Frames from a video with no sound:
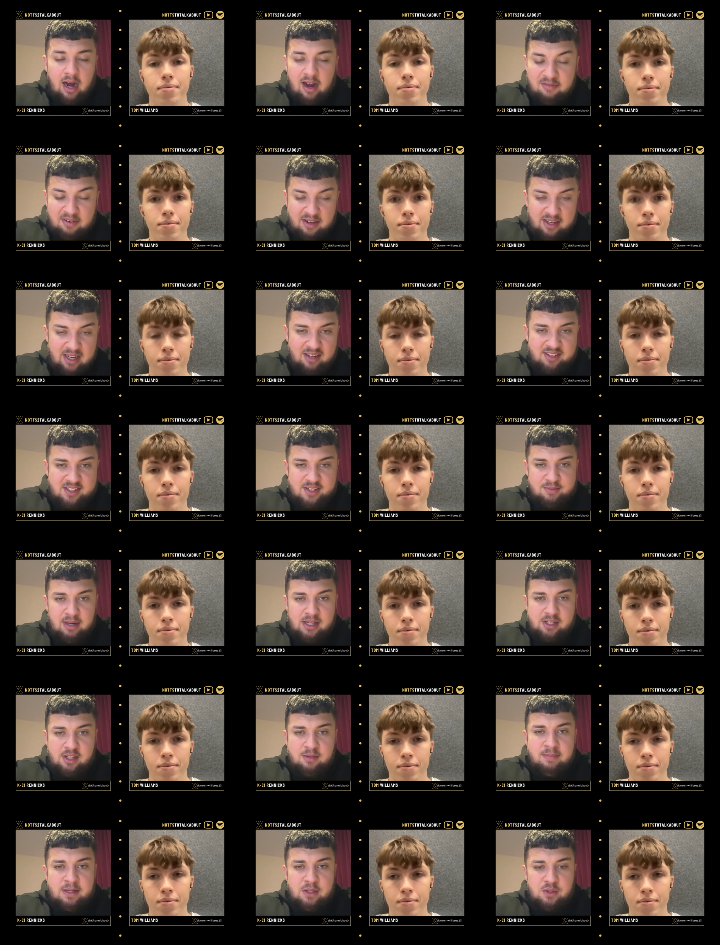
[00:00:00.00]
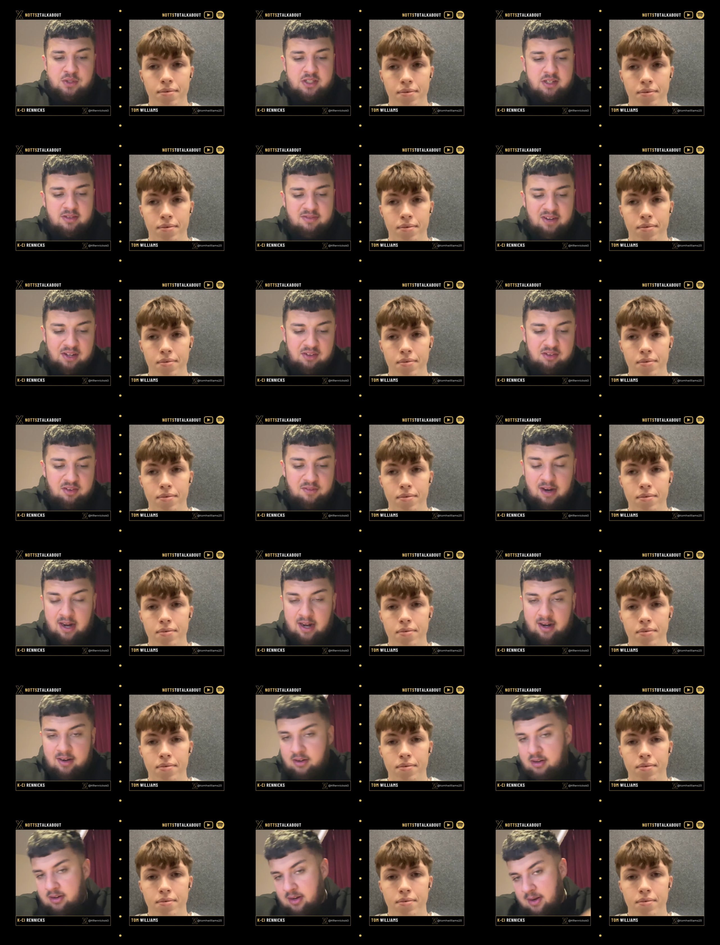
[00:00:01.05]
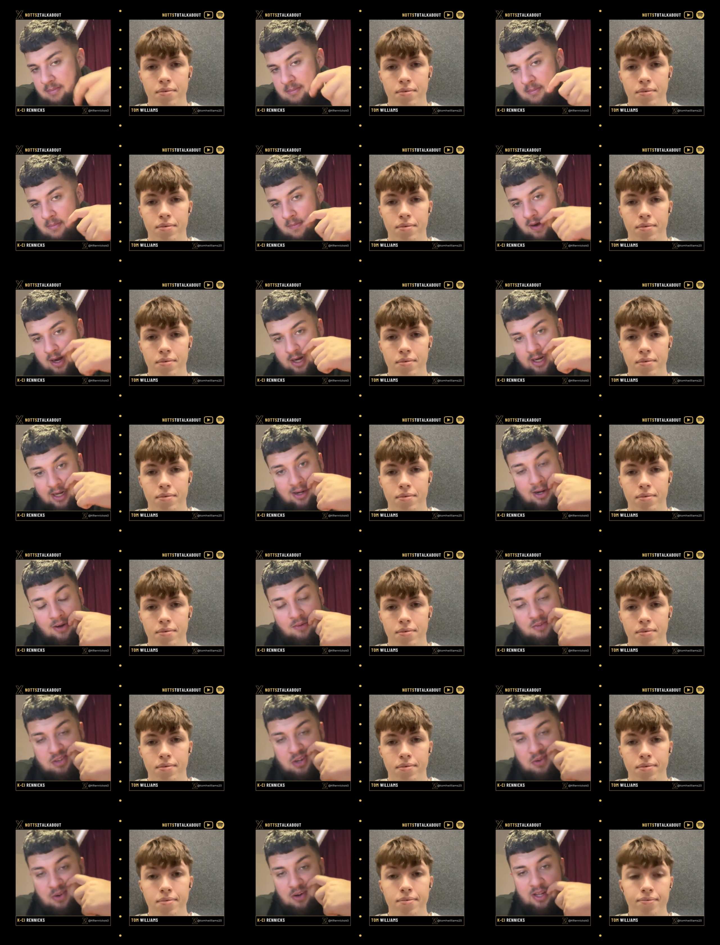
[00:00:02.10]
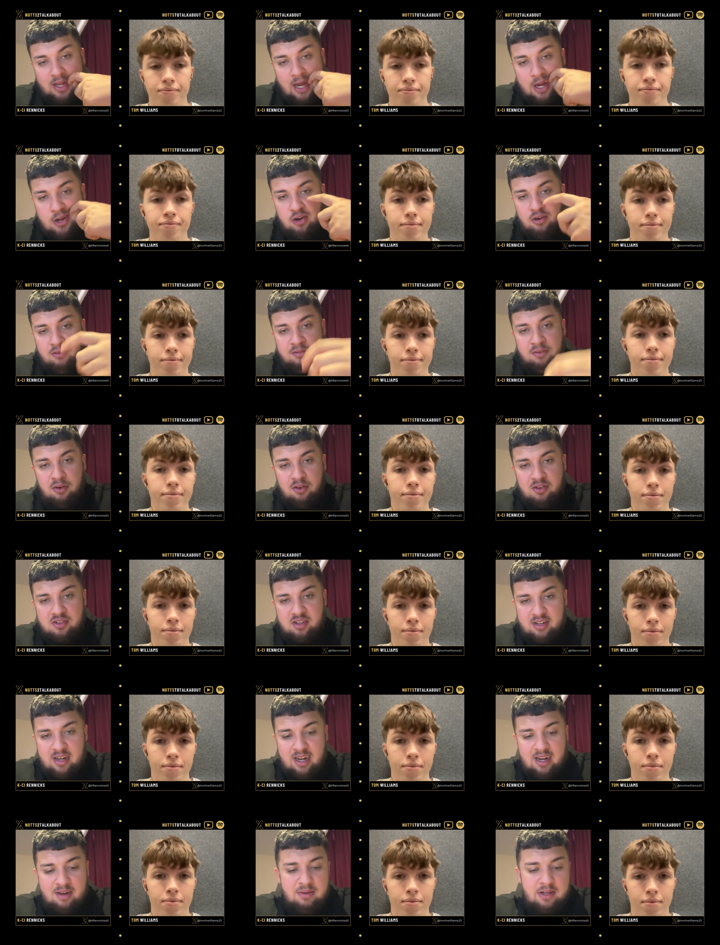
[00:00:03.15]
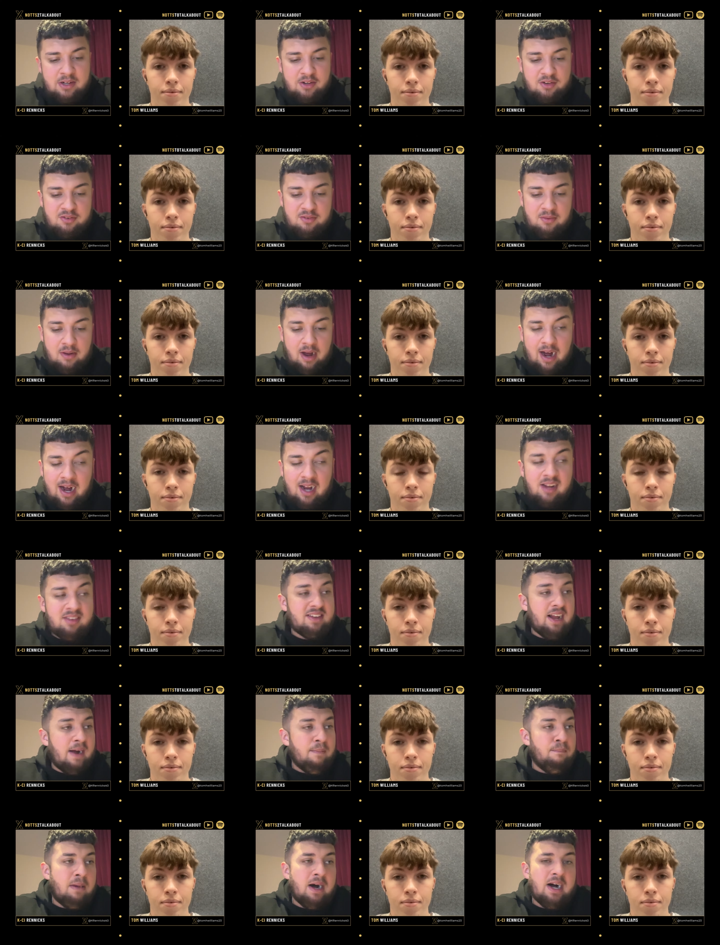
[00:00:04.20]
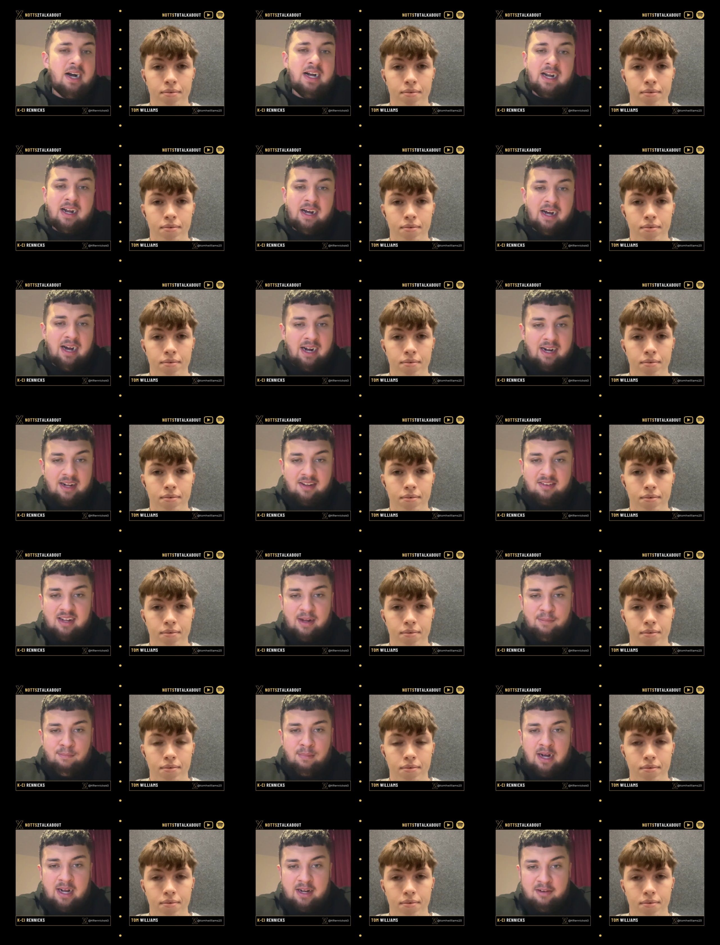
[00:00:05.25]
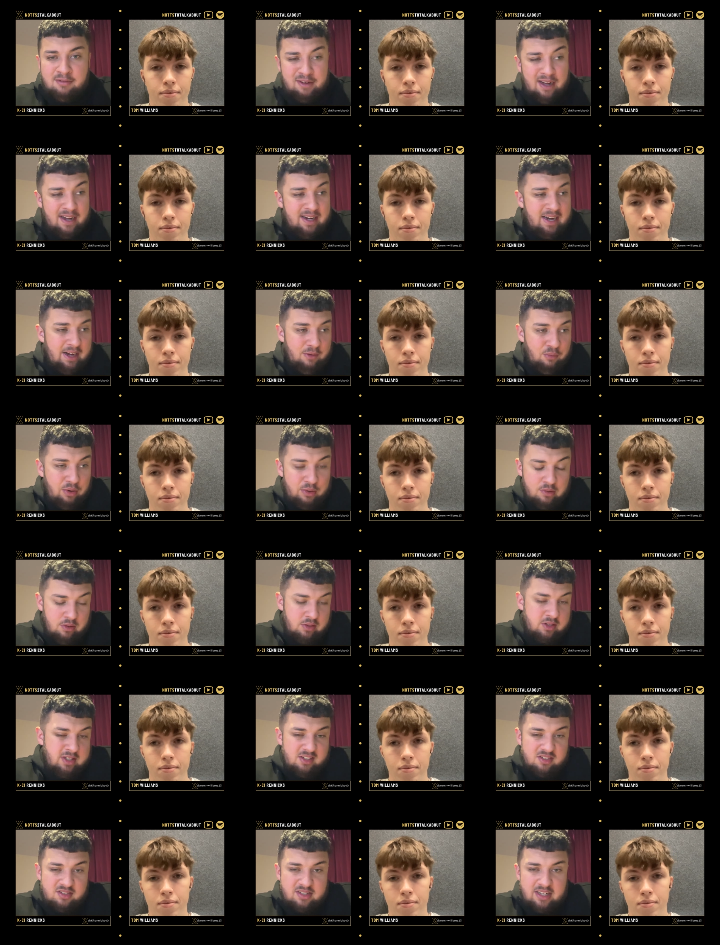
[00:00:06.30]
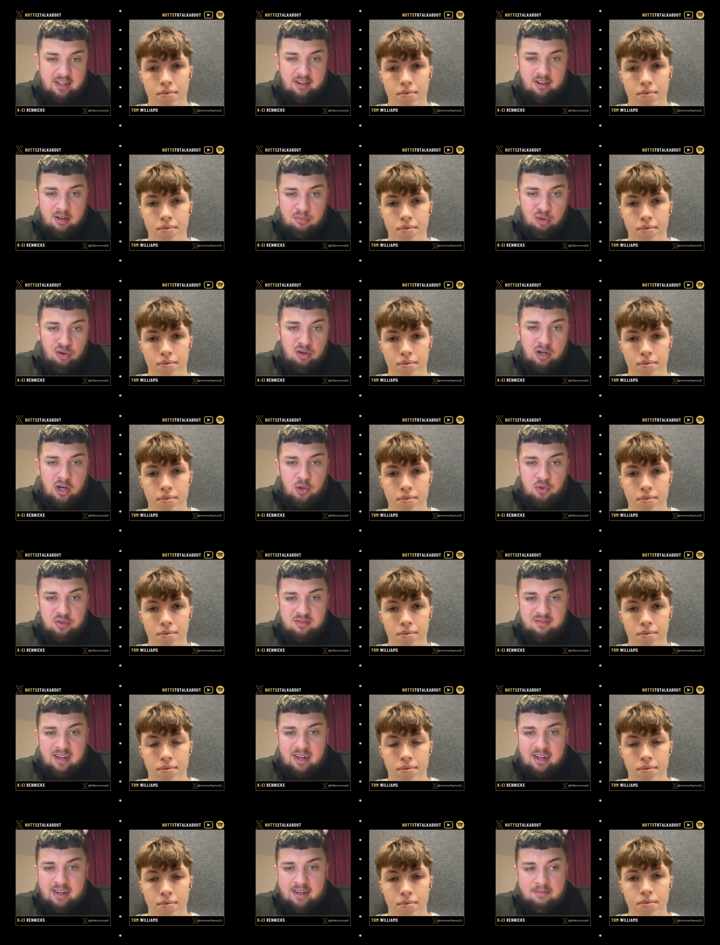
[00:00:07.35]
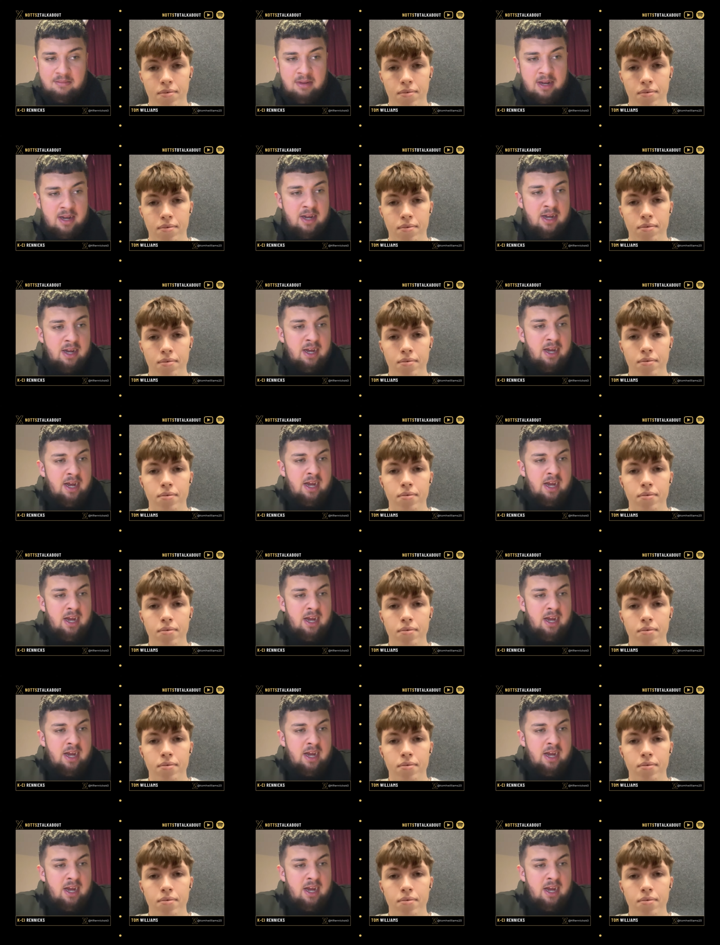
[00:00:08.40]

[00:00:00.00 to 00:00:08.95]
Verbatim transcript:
Speaker 1: I think that's the man you build your defence around. And I obviously want to get your thoughts on that because I stand by that and I stand by the fact that we would concede a lot more goals without him